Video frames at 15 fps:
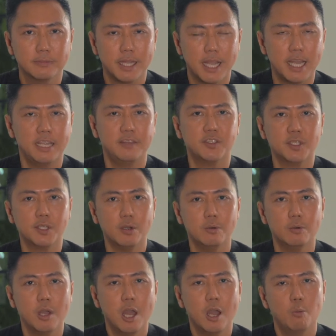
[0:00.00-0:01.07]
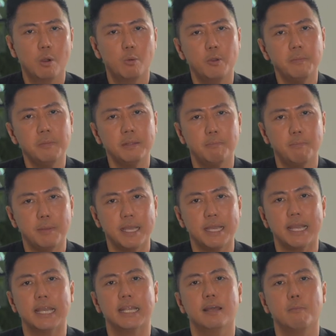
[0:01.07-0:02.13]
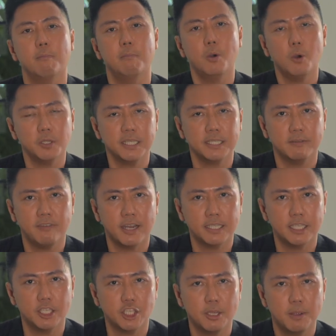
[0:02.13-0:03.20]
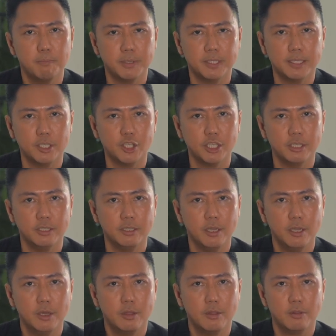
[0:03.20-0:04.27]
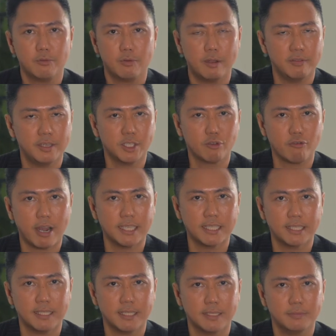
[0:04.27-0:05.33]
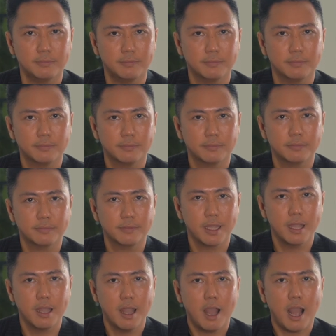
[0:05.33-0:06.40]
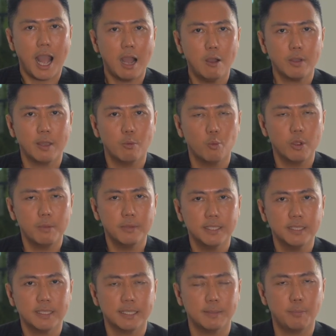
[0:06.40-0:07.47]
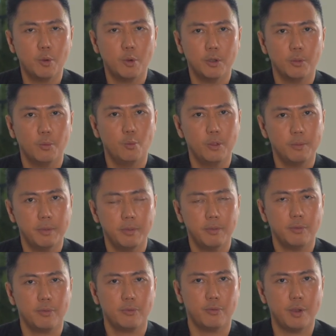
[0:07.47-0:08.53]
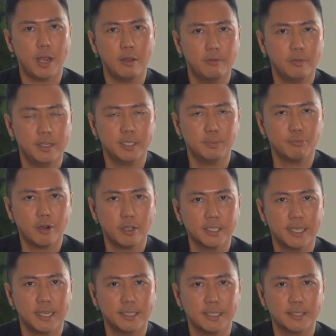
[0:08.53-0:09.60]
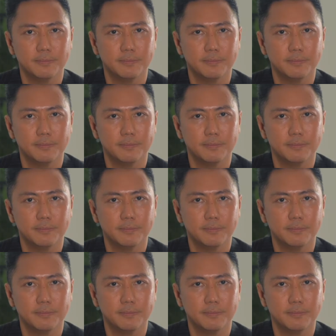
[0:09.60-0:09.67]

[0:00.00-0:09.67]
And if so, will women be in a more disadvantaged position throughout this crisis? How can women support women throughout this process?